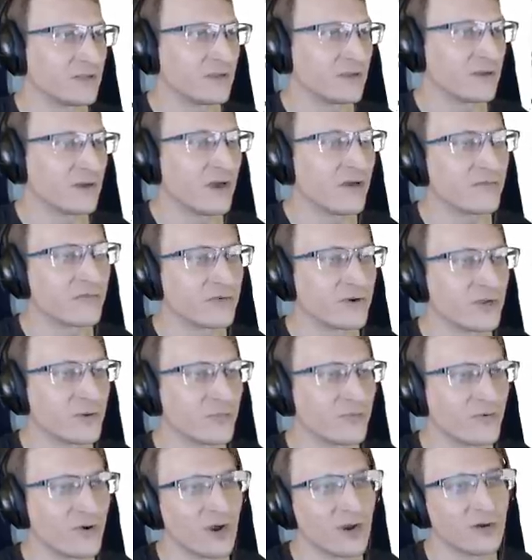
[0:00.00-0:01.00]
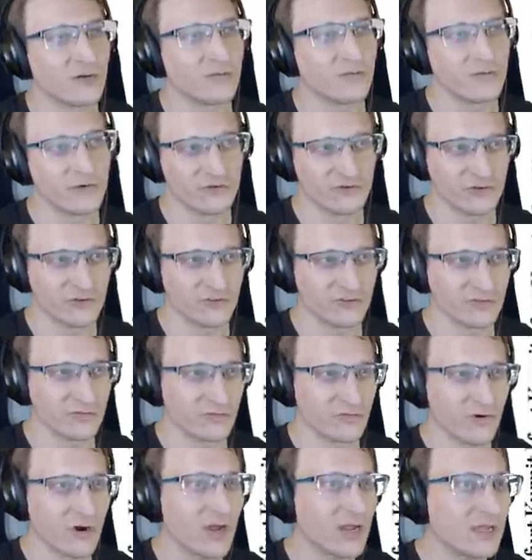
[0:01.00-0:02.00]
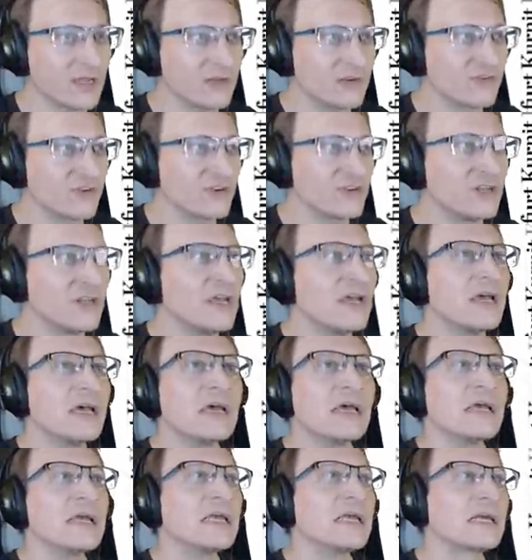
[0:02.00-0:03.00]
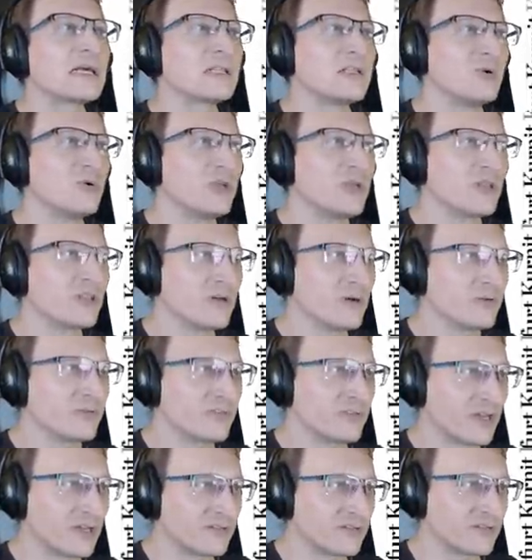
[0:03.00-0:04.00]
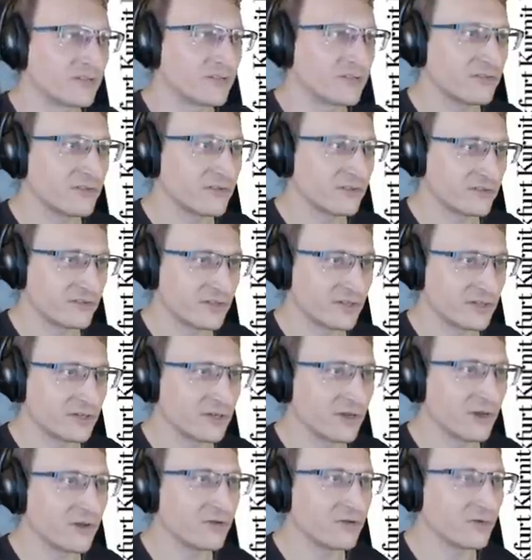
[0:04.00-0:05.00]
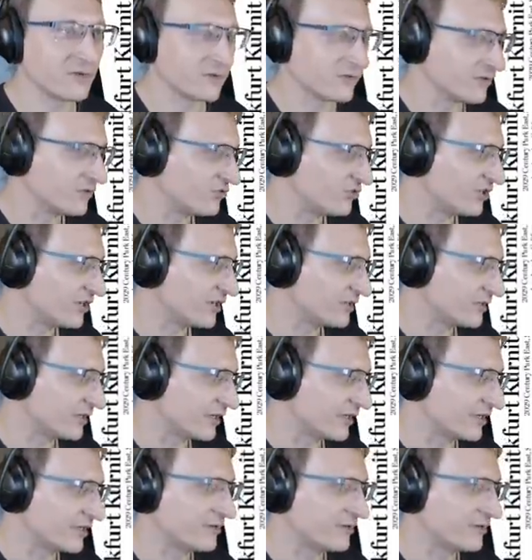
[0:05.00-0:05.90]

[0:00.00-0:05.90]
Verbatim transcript: covering prior versions of CryEngine, including those licensed to CIG under the GLA.